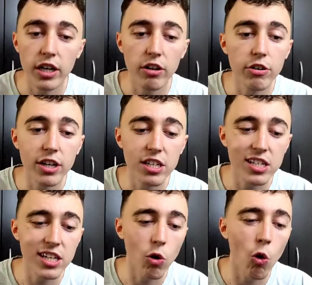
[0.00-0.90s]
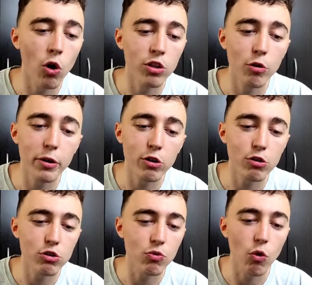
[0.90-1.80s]
Here you can see all the
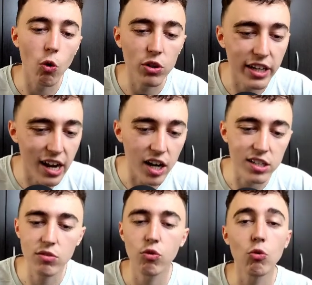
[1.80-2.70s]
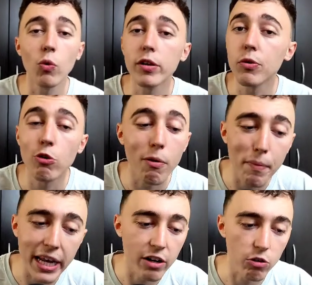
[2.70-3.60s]
overclocks of all the cards for whatever you are
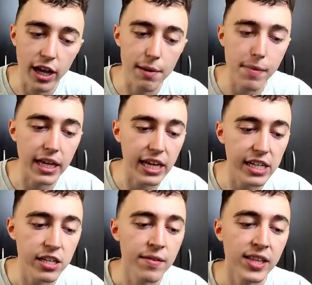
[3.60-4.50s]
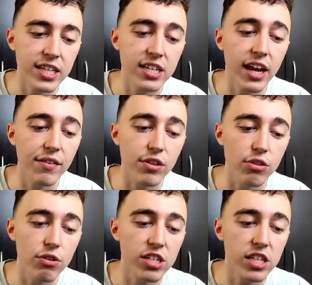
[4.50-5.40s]
mining. Okay, in my case, let's say I have a
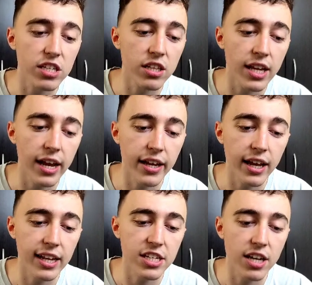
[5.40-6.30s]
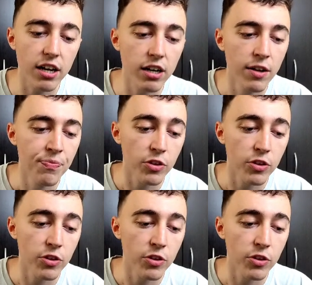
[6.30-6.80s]
360 Ti LHR.